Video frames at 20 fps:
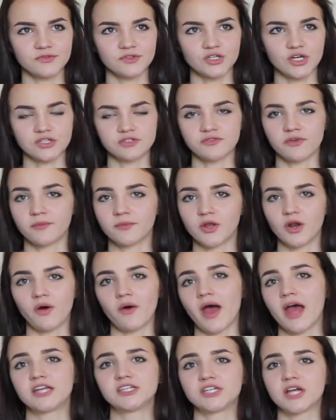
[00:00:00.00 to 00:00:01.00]
just from, you
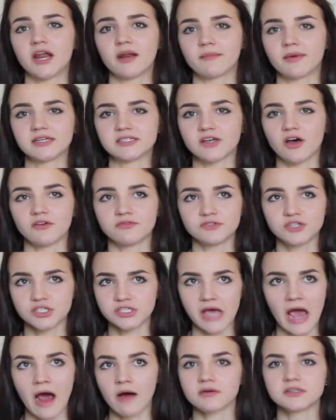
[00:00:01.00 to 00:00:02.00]
know, educating myself,
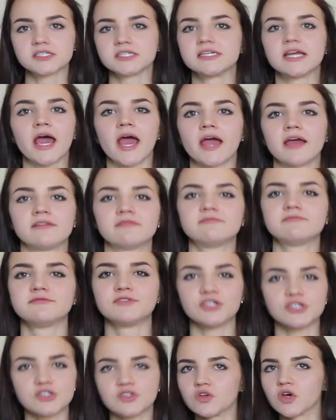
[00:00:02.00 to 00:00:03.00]
just hours a day,
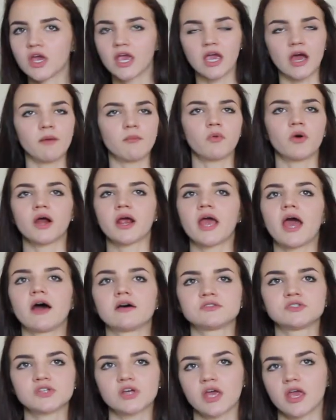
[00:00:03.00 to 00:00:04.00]
just looking up
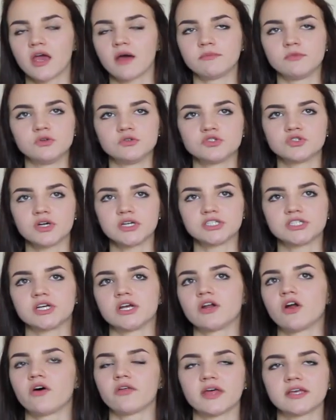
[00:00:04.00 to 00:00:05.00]
workouts, looking up
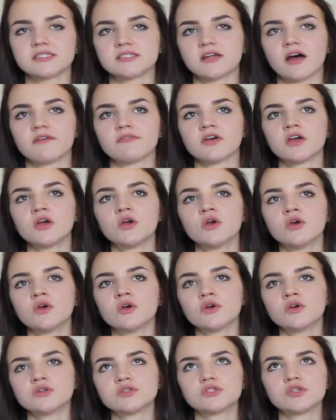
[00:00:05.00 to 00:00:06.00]
nutrition, all that stuff.
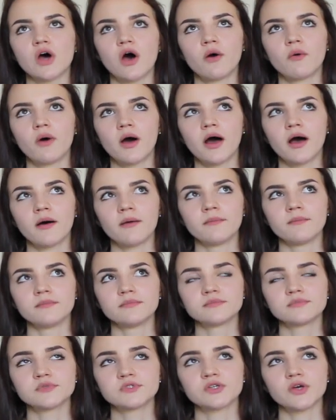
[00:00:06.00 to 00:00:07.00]

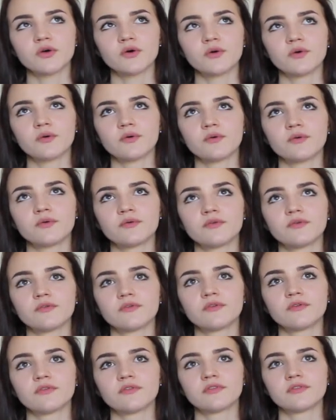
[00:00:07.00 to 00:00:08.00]
So, so
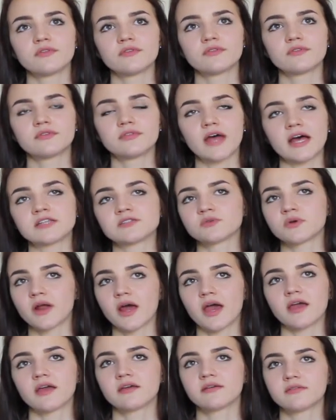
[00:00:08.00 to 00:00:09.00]
that's when
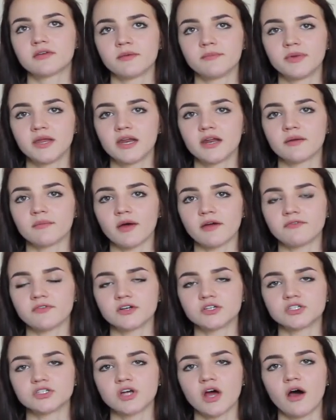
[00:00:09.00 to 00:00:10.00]
I competed in my
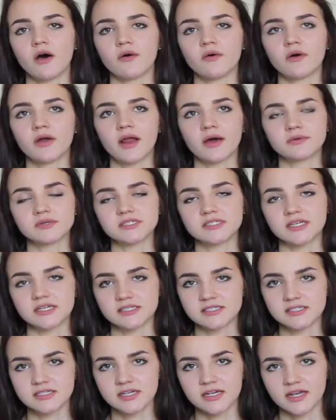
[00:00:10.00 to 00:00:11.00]
first show, and I was
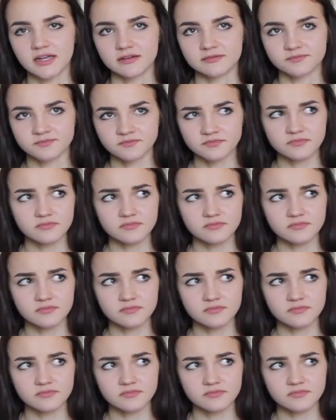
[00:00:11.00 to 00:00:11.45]
16.